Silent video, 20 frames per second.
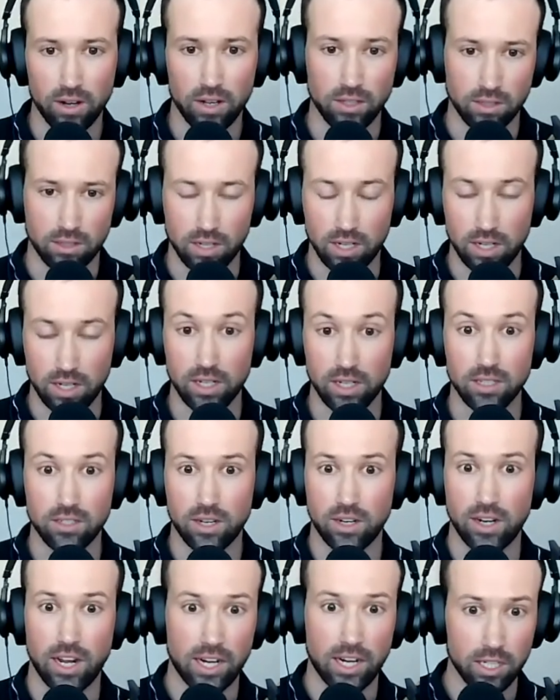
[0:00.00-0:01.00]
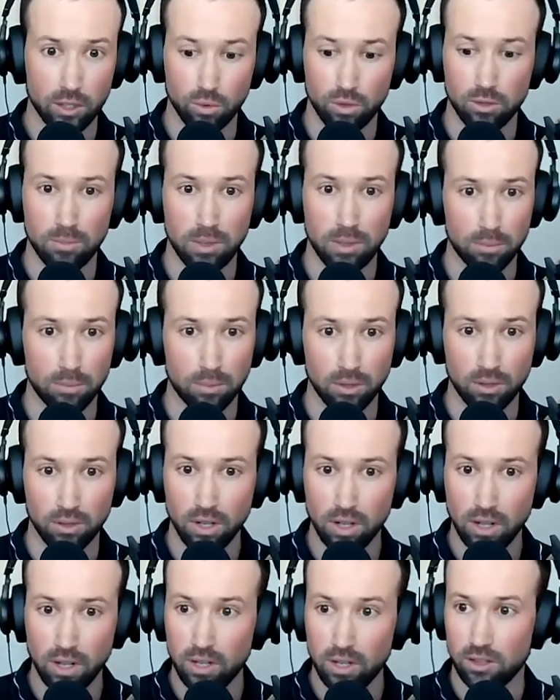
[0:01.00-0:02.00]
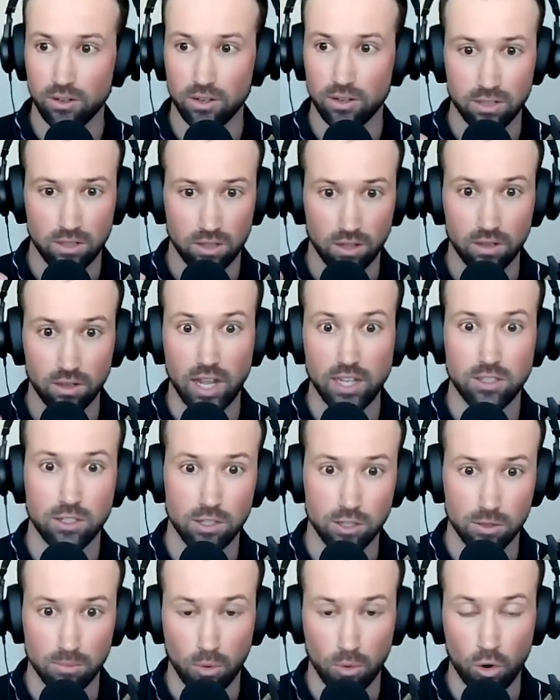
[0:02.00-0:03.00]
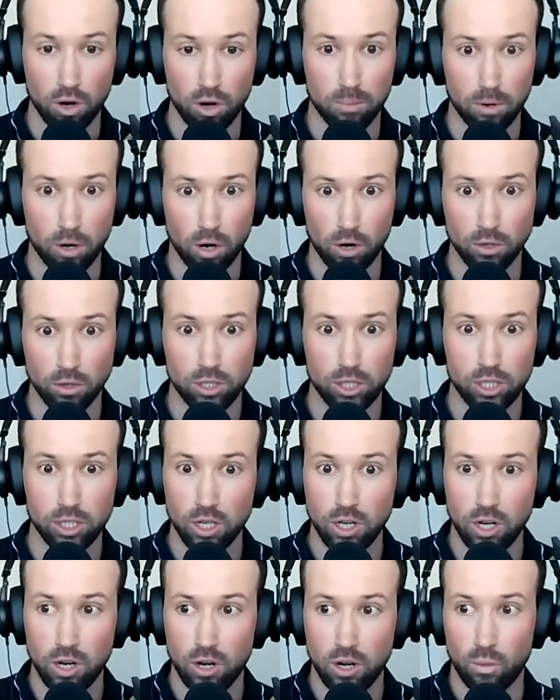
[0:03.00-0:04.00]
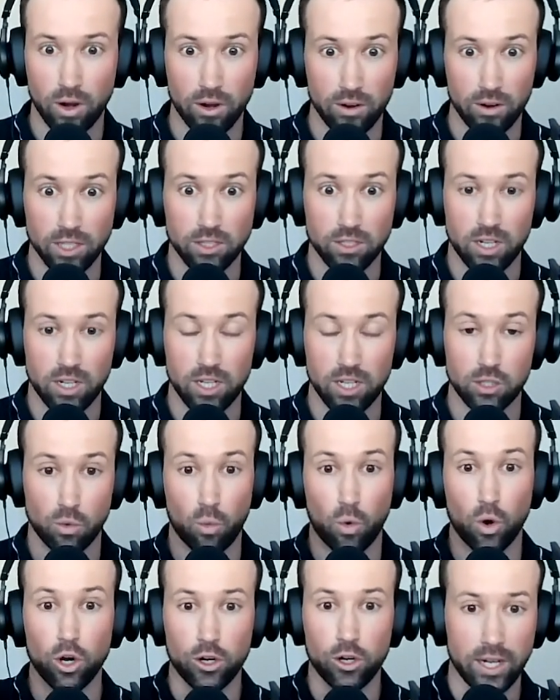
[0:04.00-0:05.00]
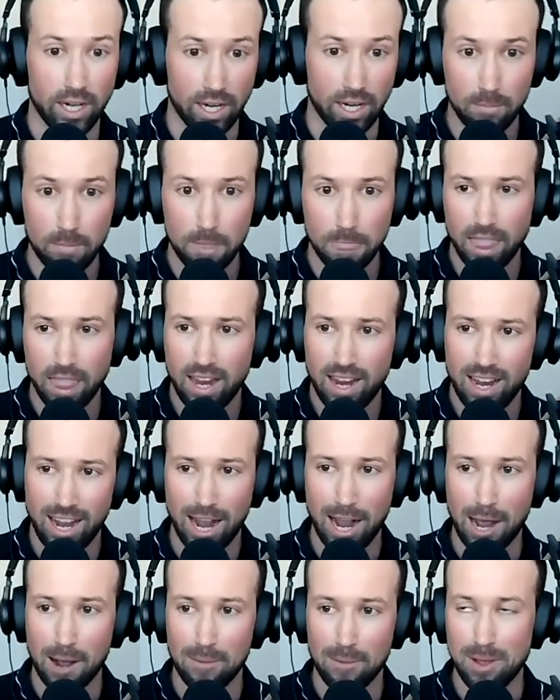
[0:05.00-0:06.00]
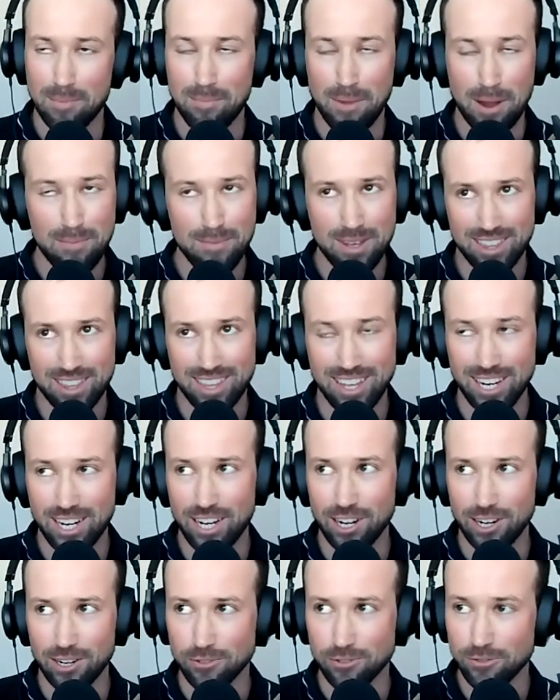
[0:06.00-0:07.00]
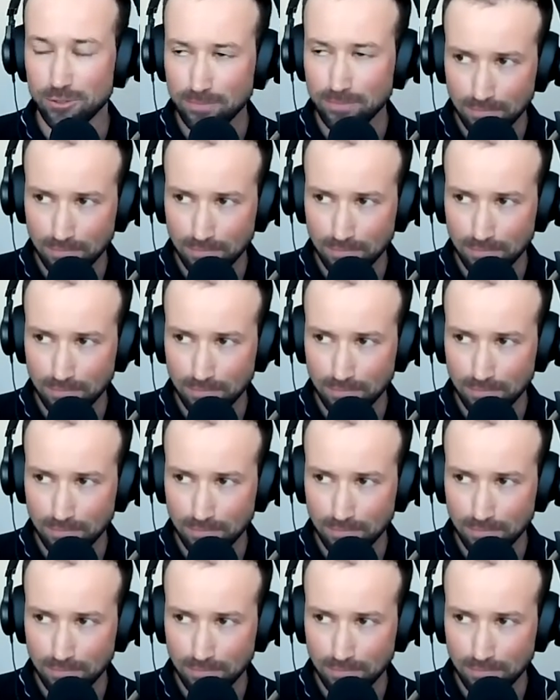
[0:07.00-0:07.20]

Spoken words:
it is connecting with people. There is the less is more approach where it's working. It made me think of